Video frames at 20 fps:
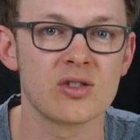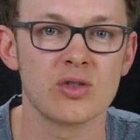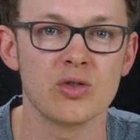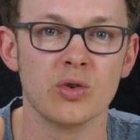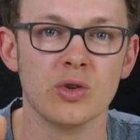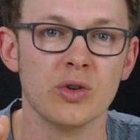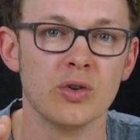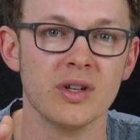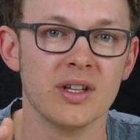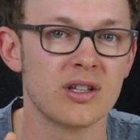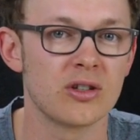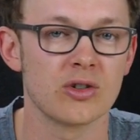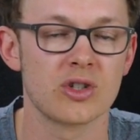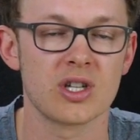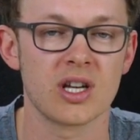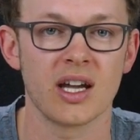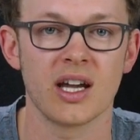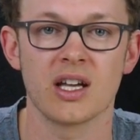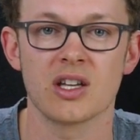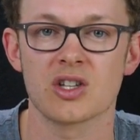do you need to
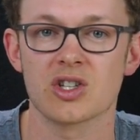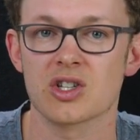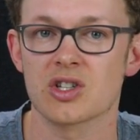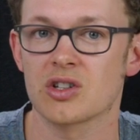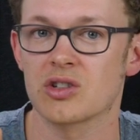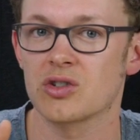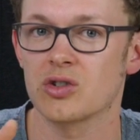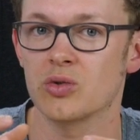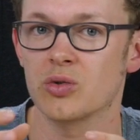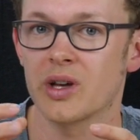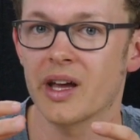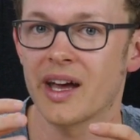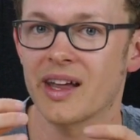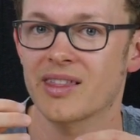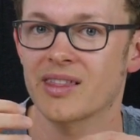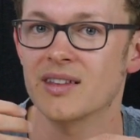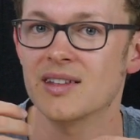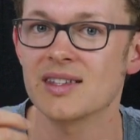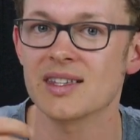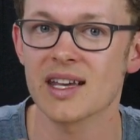change to
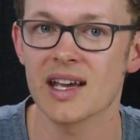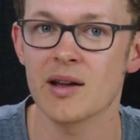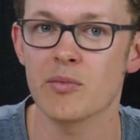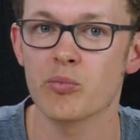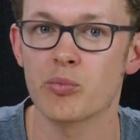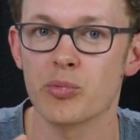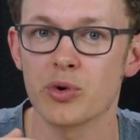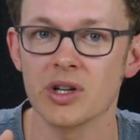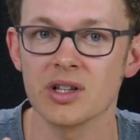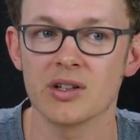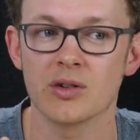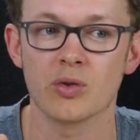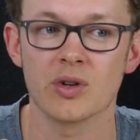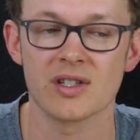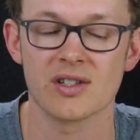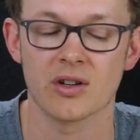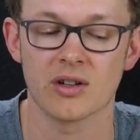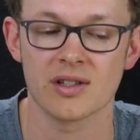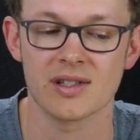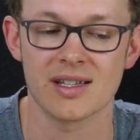get the same printing
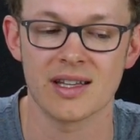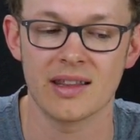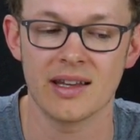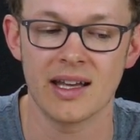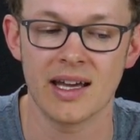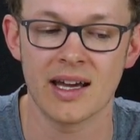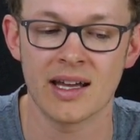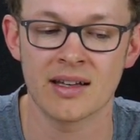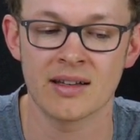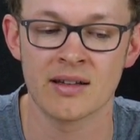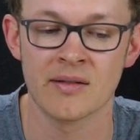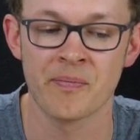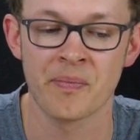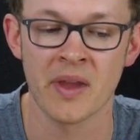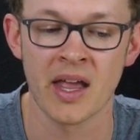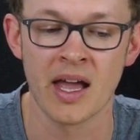results in the end.